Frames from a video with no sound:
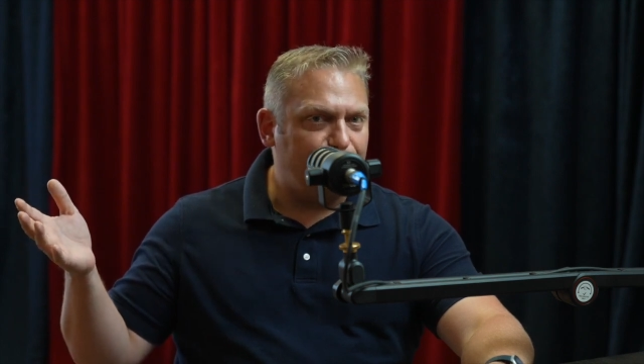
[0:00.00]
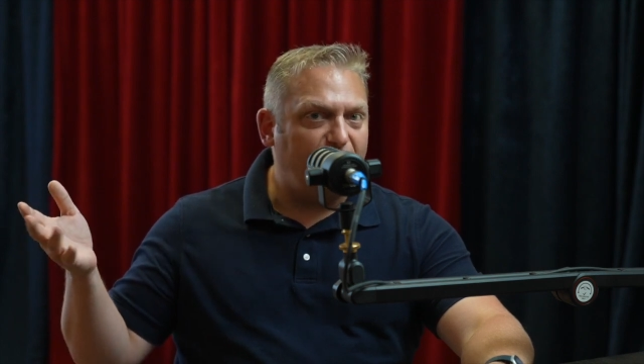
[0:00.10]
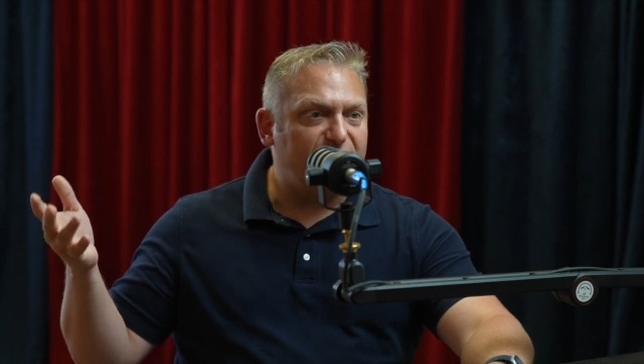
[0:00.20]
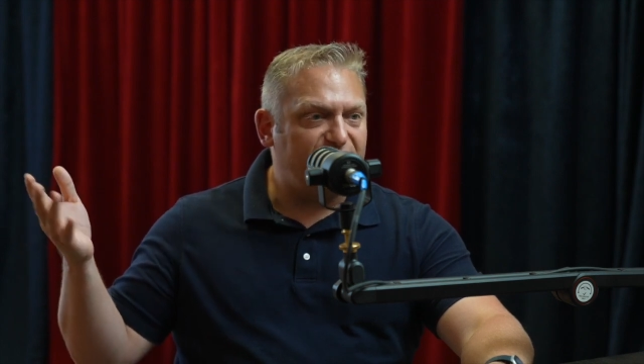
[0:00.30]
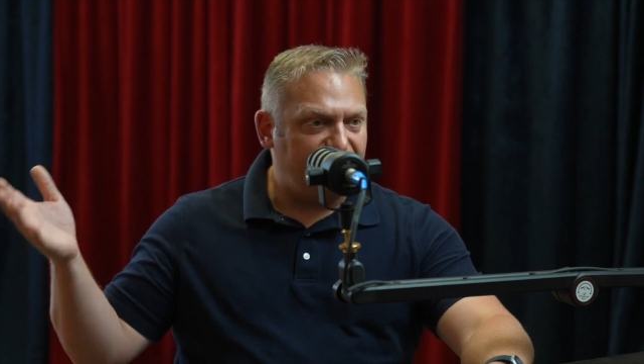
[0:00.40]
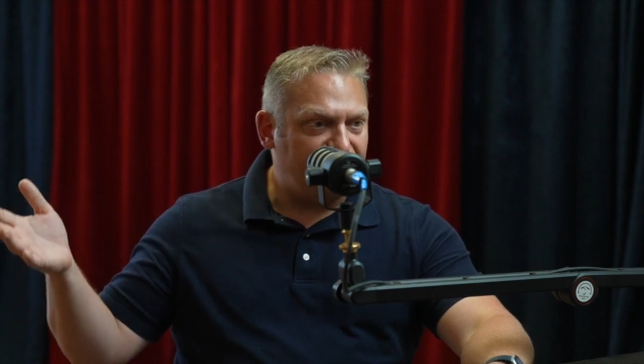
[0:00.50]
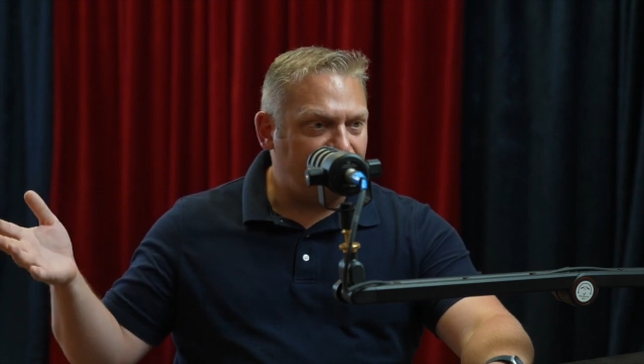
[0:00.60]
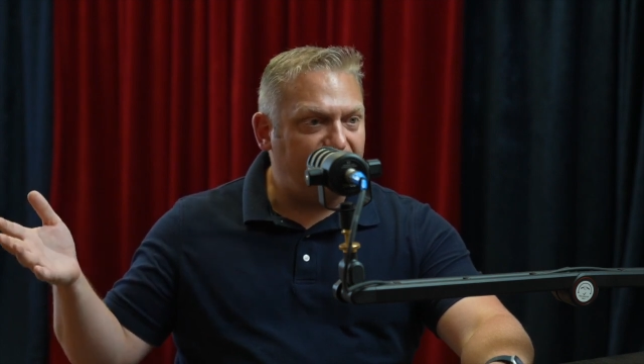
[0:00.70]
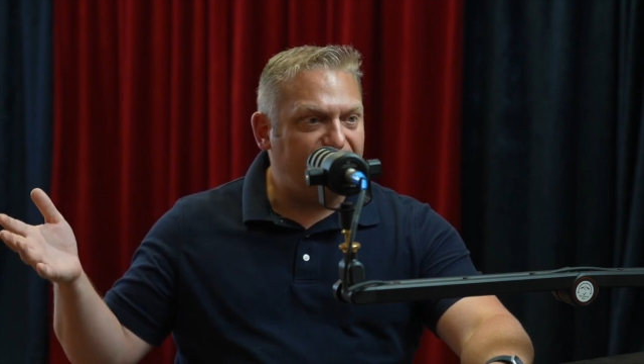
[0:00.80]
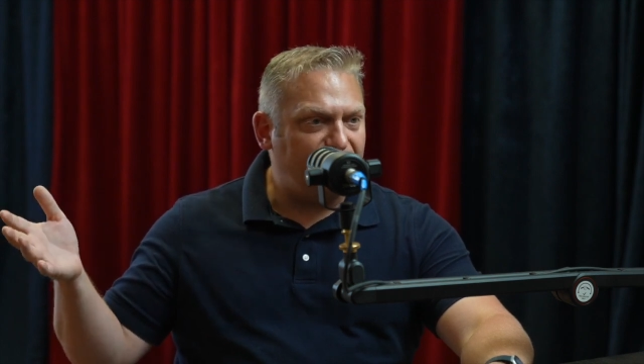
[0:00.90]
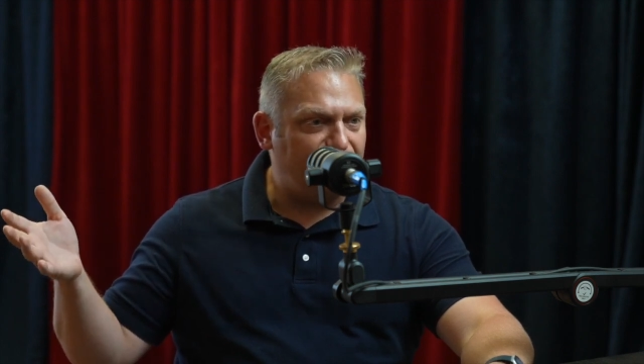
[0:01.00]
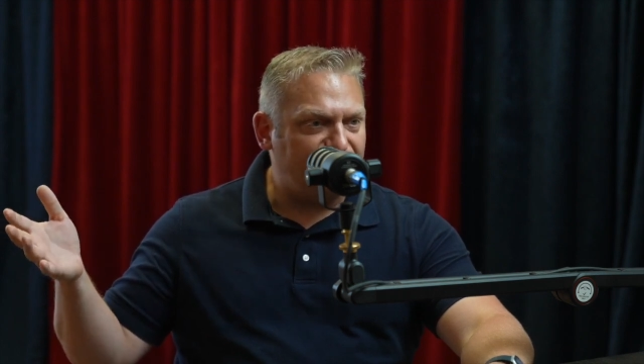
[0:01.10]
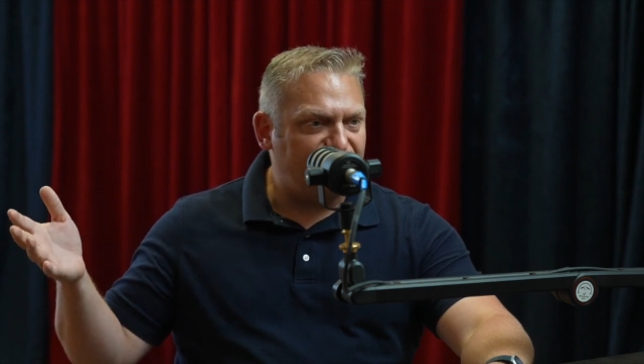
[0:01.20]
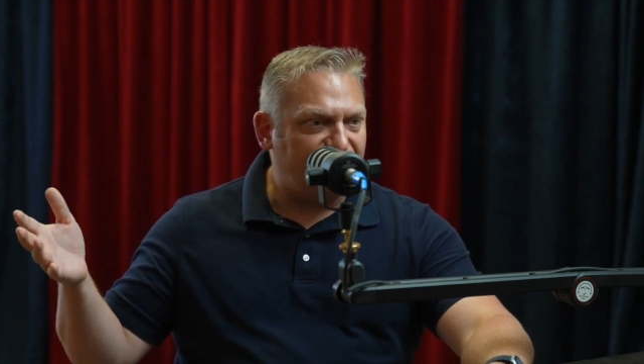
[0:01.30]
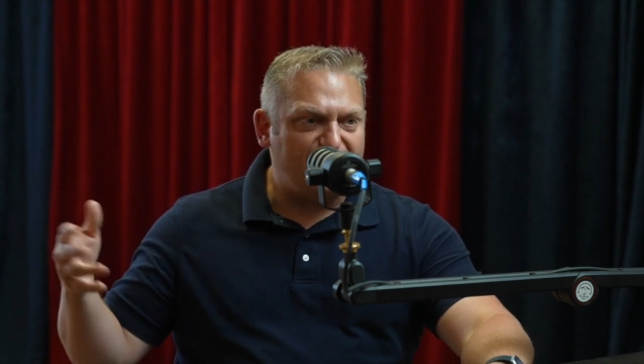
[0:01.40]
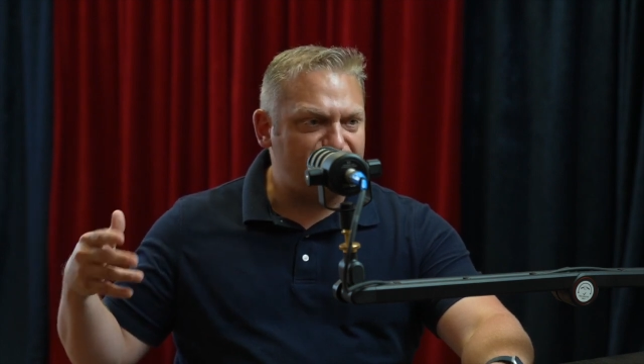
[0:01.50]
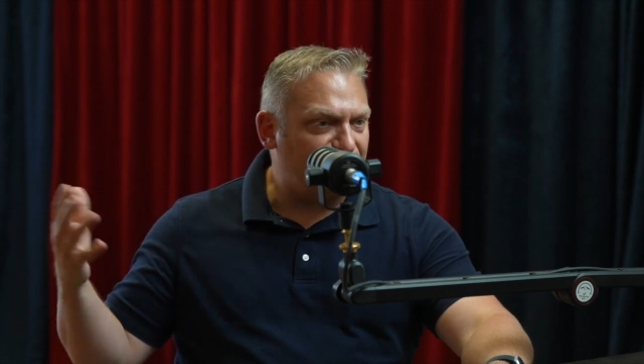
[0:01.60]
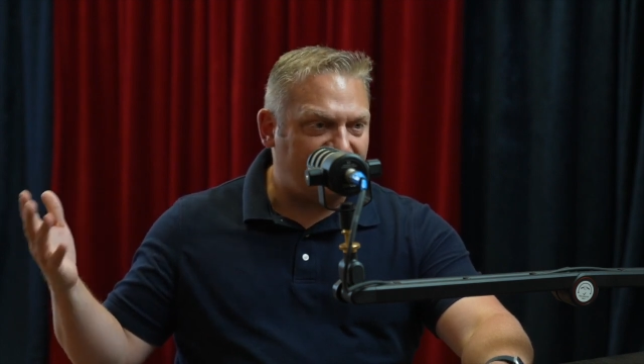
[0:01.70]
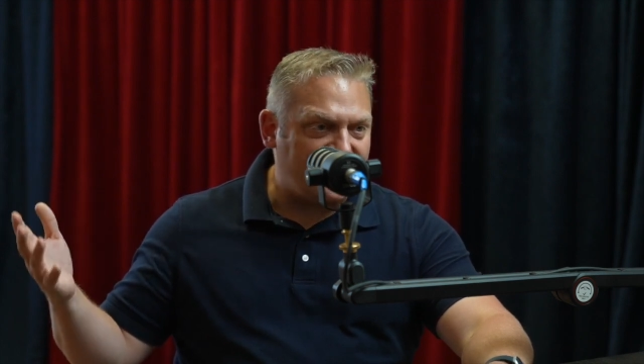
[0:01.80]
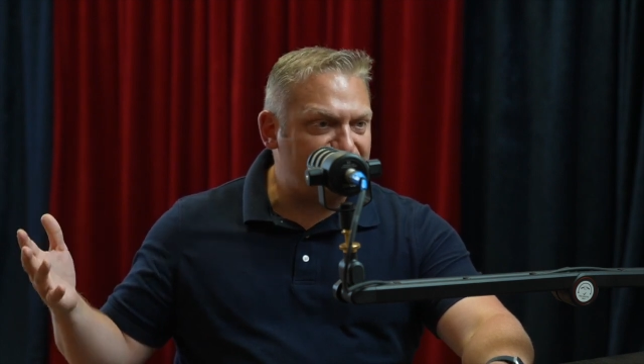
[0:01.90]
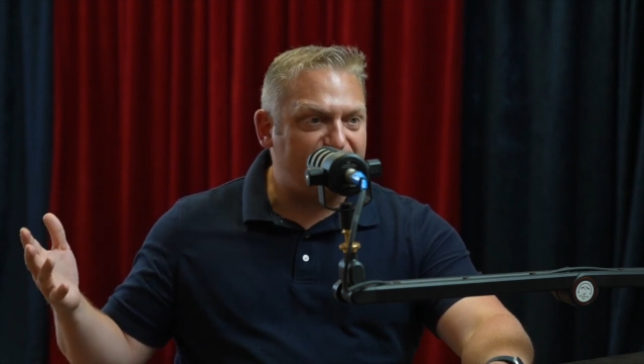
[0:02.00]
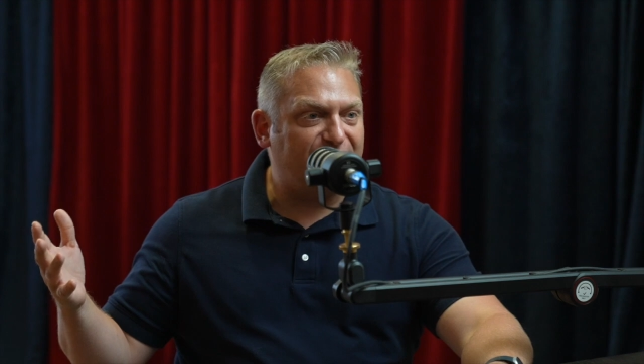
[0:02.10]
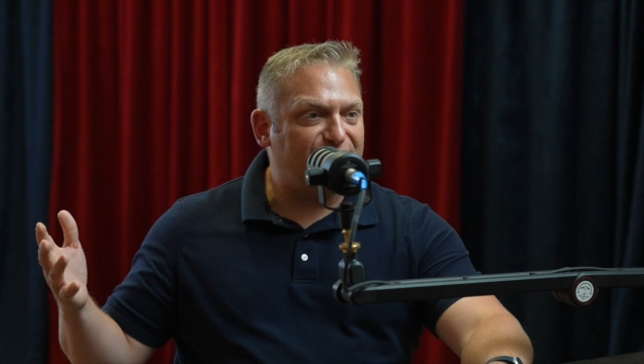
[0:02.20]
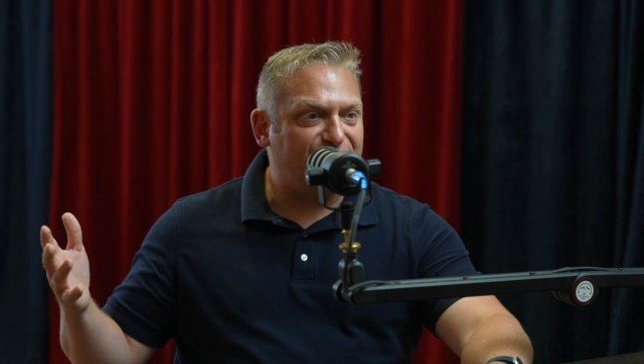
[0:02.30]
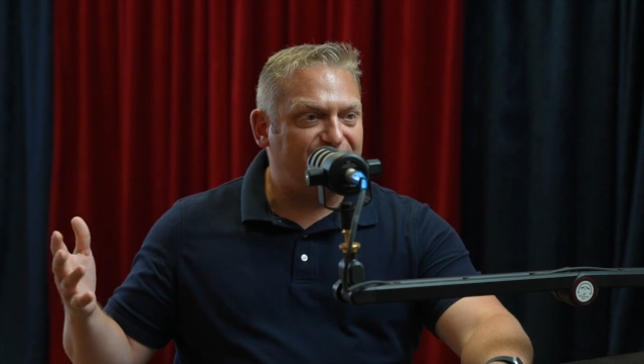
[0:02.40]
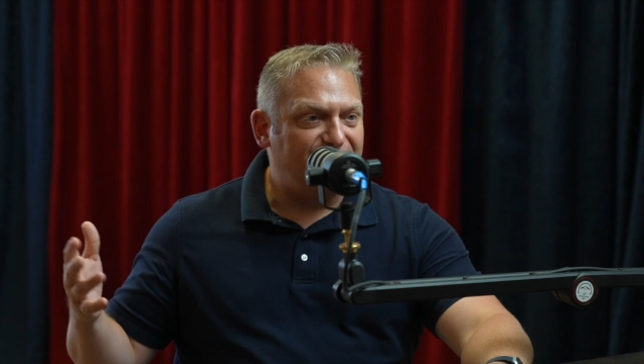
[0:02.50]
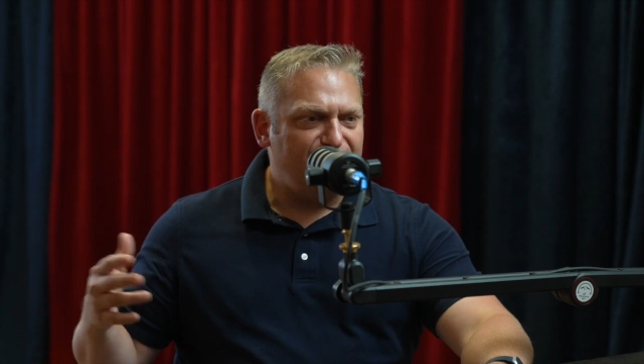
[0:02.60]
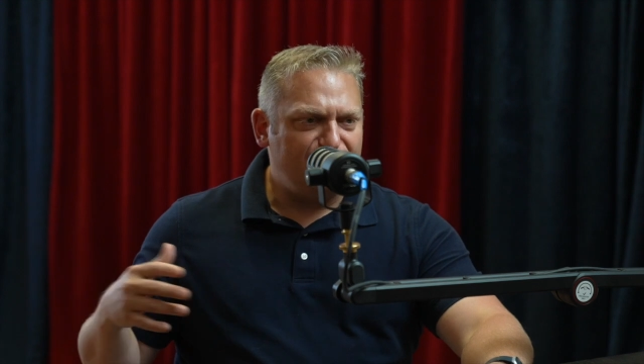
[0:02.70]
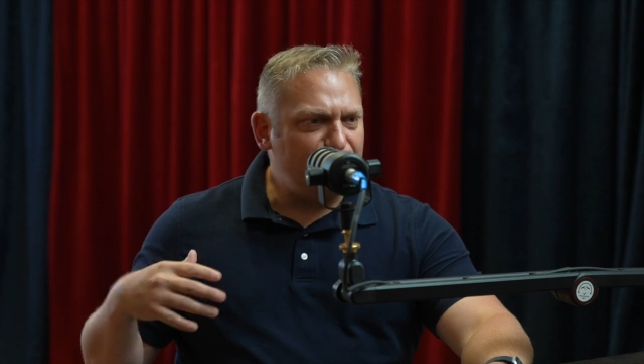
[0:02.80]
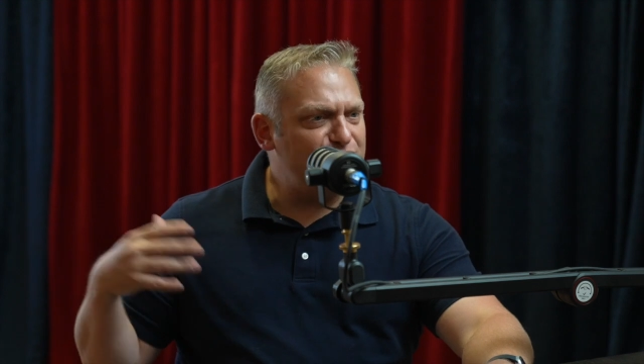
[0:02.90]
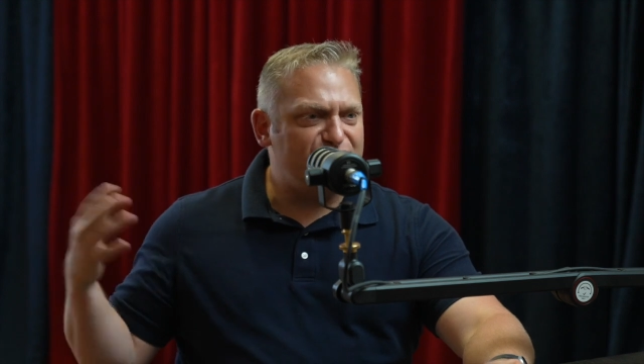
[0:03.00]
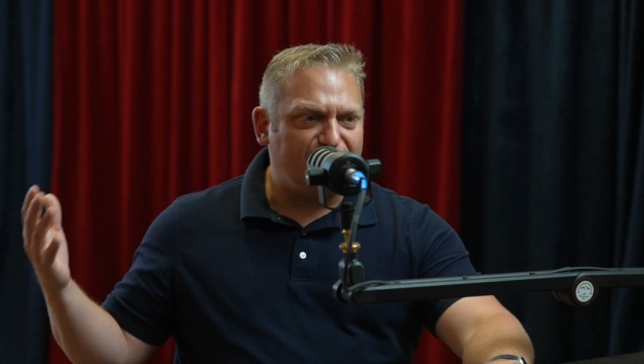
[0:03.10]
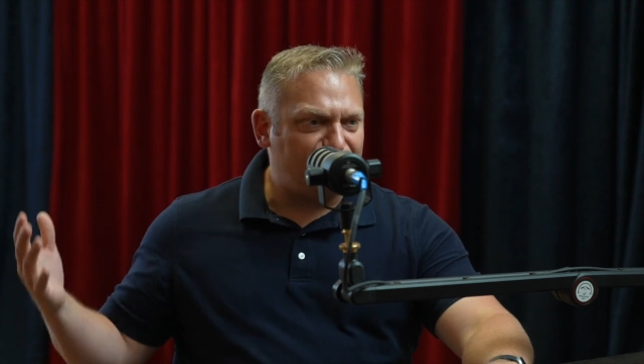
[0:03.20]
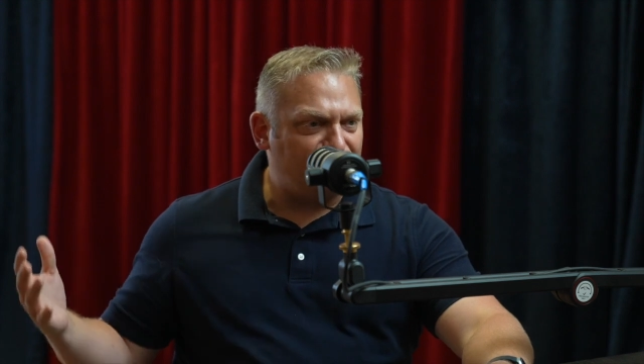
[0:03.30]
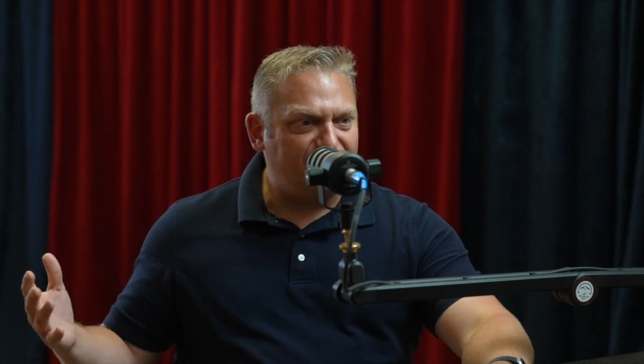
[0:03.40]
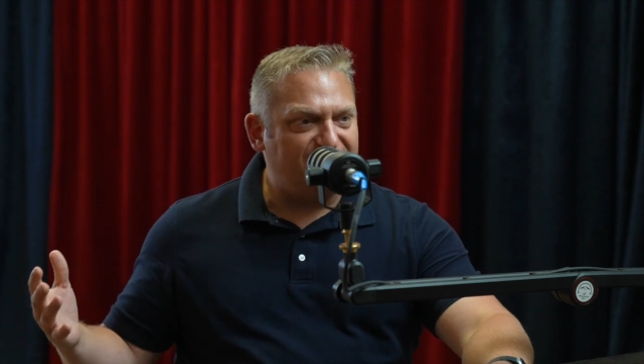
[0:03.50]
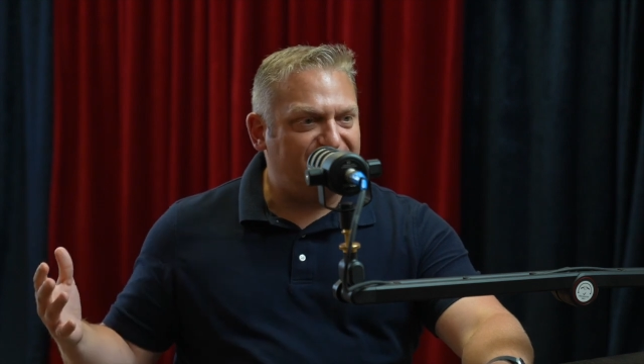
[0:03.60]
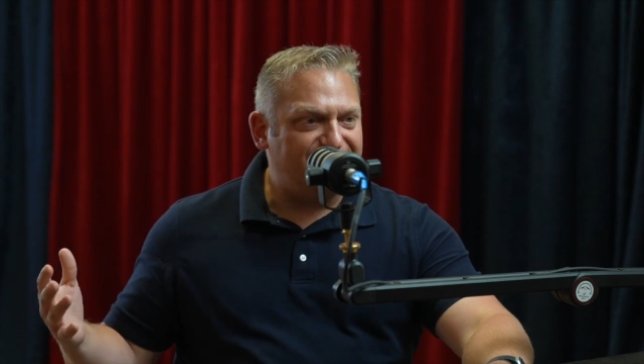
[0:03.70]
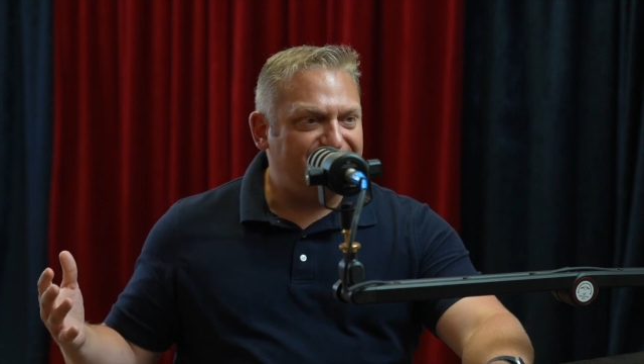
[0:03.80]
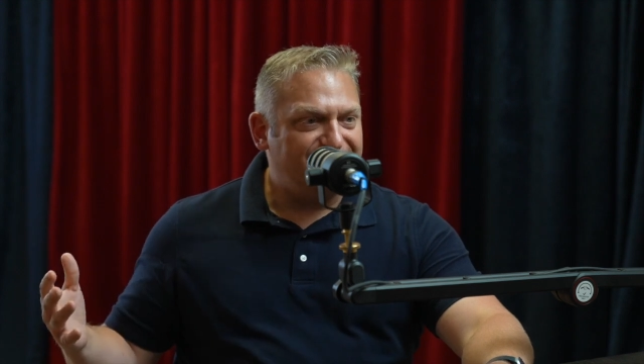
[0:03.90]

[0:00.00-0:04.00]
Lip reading: Buckley right now. It's an electrical contractor, huge industrial building.